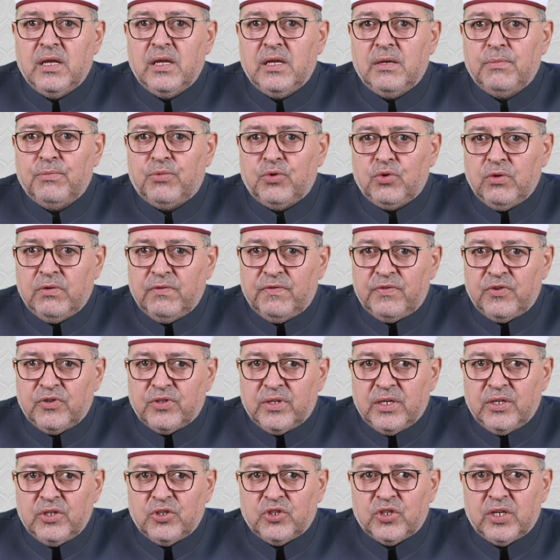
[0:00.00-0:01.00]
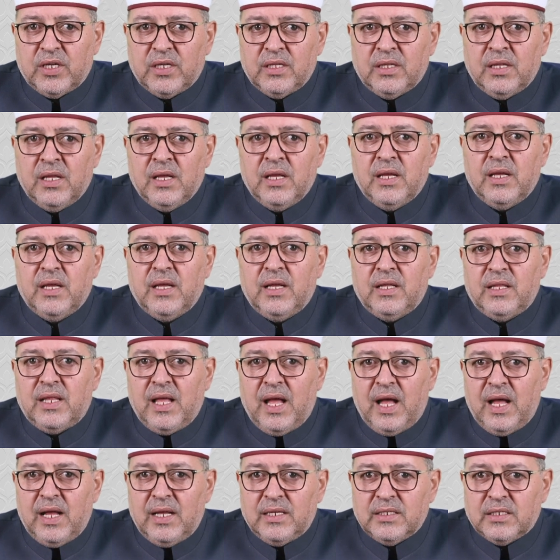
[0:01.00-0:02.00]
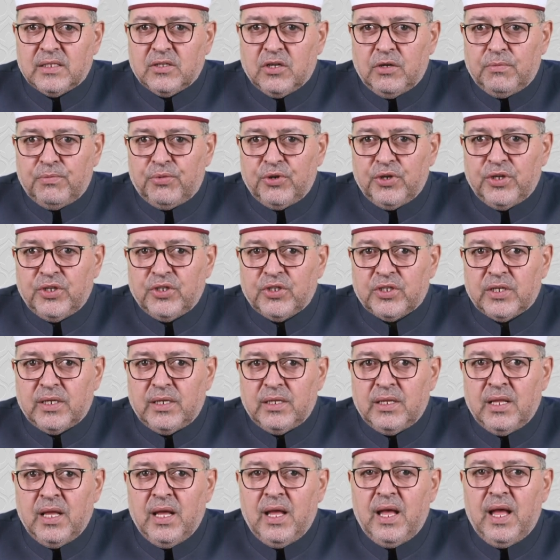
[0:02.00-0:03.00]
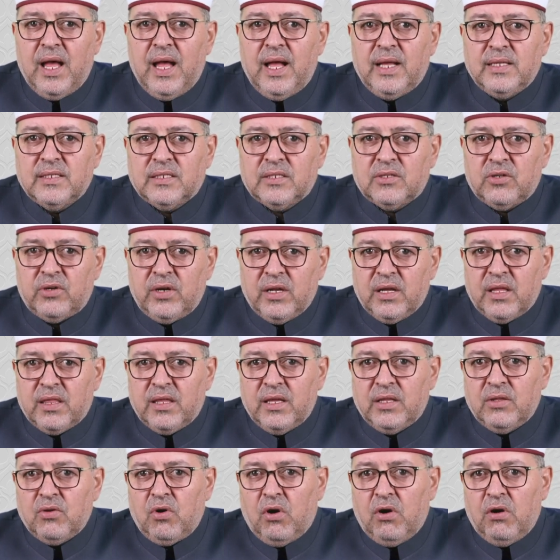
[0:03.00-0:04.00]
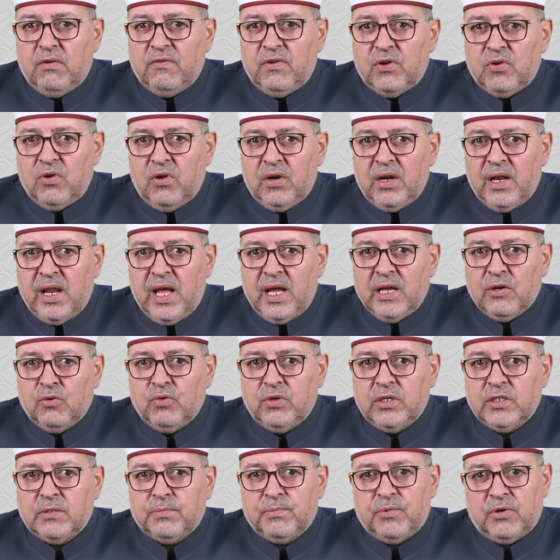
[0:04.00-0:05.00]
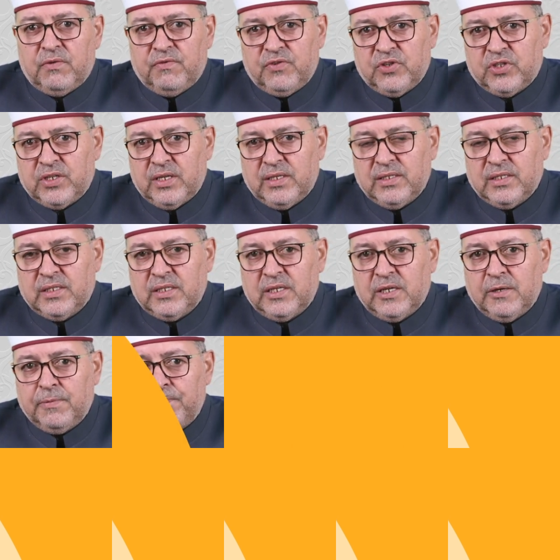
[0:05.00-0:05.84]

improve retention, enhance comprehension, and strengthen overall language proficiency.